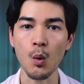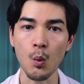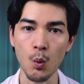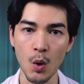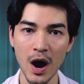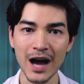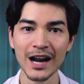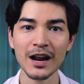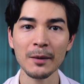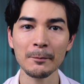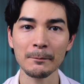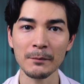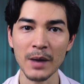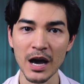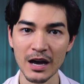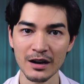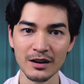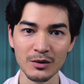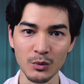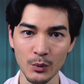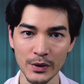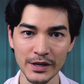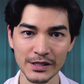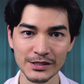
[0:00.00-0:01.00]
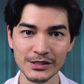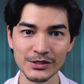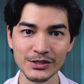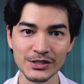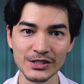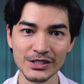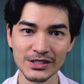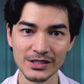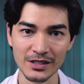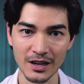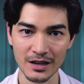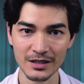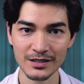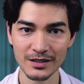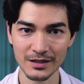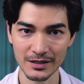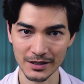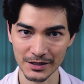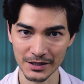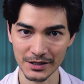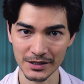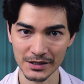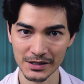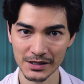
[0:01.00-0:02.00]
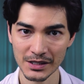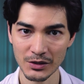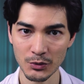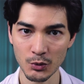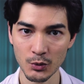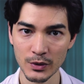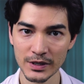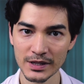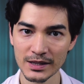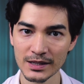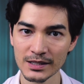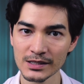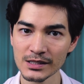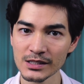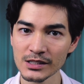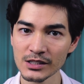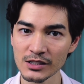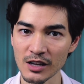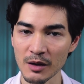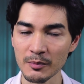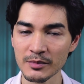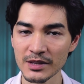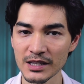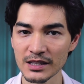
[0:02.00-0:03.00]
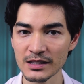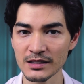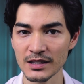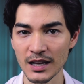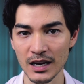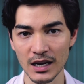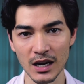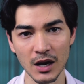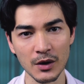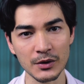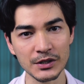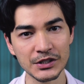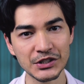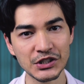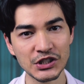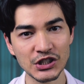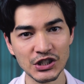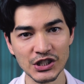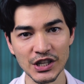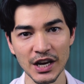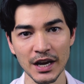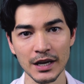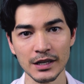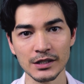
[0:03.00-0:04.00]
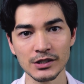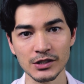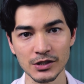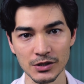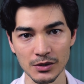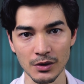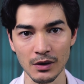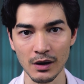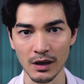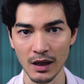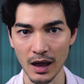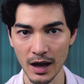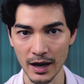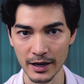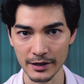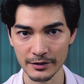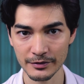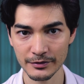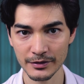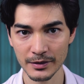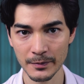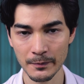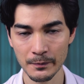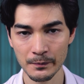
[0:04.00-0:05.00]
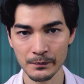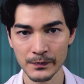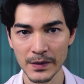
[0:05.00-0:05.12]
What a better way to start the year with something that could change your life.